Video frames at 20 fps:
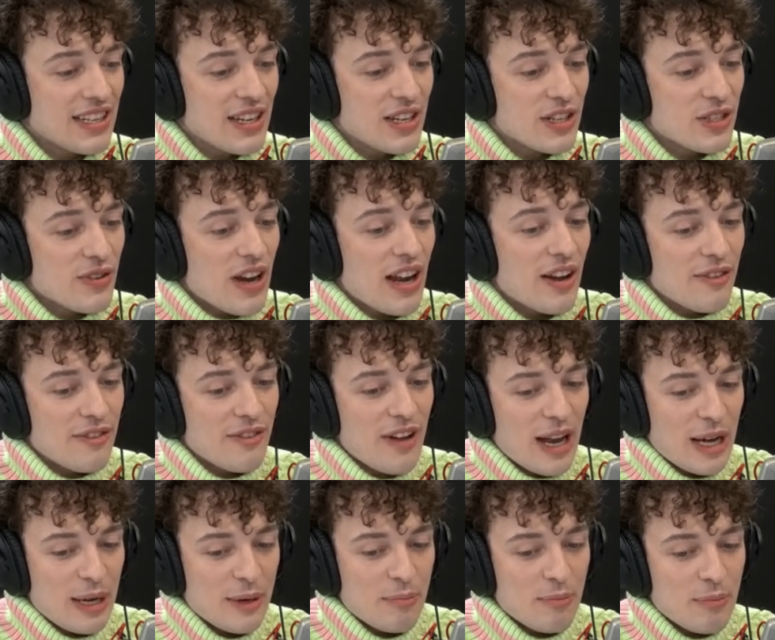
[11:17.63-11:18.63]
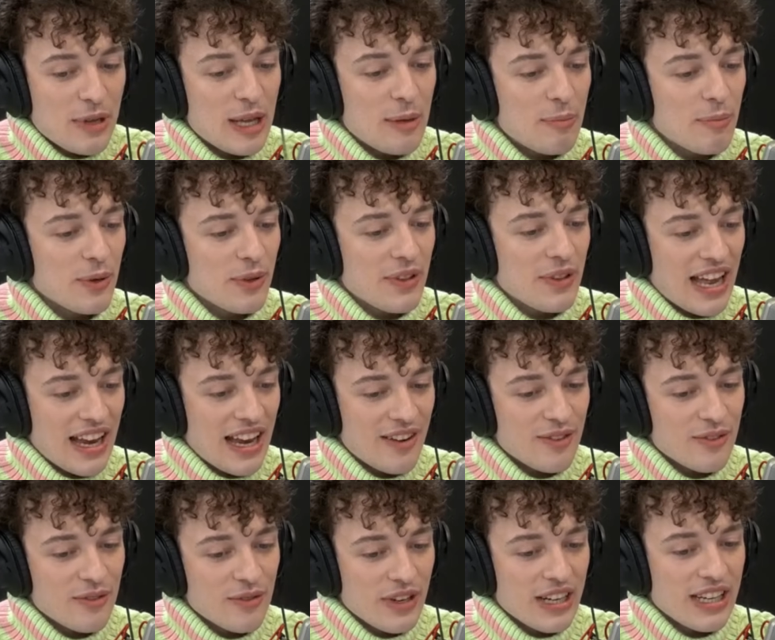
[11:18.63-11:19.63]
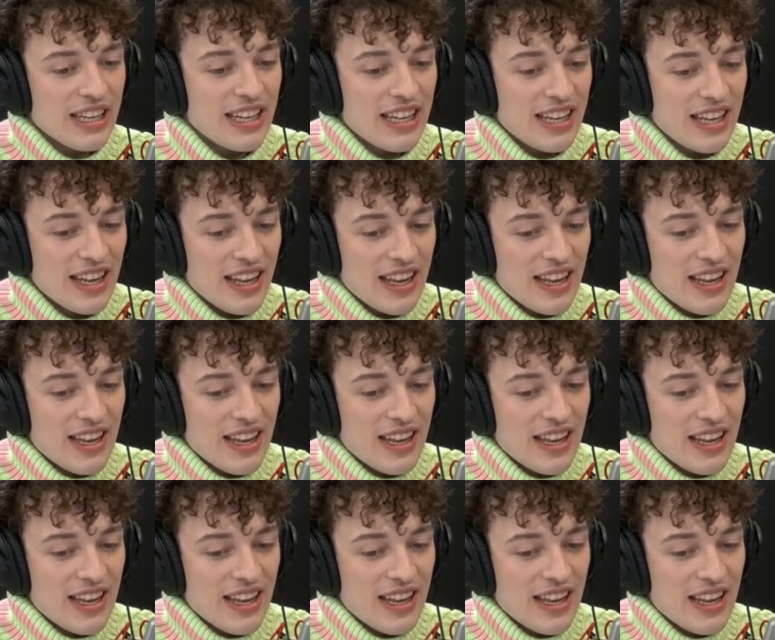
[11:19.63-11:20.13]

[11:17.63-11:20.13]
try to find people that really